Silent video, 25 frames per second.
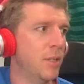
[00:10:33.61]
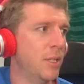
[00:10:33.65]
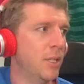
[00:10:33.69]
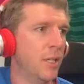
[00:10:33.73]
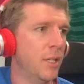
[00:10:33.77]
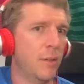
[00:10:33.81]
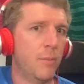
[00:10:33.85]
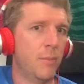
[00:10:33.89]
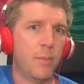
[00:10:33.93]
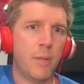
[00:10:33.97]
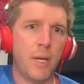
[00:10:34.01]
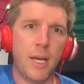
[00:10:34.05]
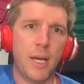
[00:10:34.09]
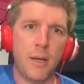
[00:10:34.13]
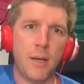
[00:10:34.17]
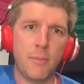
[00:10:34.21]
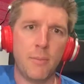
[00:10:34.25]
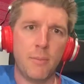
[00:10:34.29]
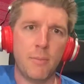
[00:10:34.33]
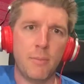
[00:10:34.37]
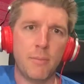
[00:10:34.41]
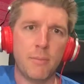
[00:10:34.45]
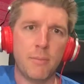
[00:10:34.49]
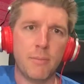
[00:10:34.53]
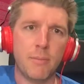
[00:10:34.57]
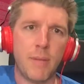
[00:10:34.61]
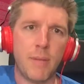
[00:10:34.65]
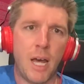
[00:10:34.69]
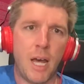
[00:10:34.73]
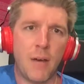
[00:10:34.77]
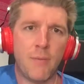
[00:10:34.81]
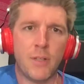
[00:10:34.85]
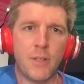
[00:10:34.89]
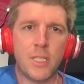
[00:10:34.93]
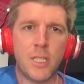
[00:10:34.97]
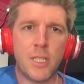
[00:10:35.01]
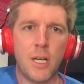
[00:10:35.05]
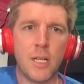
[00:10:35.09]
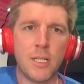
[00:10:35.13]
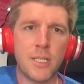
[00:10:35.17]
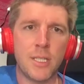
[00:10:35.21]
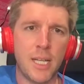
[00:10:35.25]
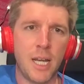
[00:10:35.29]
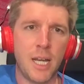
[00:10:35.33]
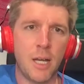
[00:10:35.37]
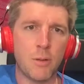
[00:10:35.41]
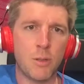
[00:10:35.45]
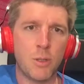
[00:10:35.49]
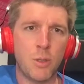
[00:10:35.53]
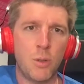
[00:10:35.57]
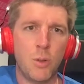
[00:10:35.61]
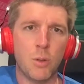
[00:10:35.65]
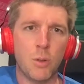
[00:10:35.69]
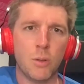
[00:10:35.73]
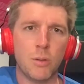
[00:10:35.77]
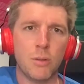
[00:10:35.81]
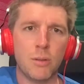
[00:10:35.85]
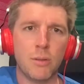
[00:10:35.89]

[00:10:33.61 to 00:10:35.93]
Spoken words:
are advertising outdoor.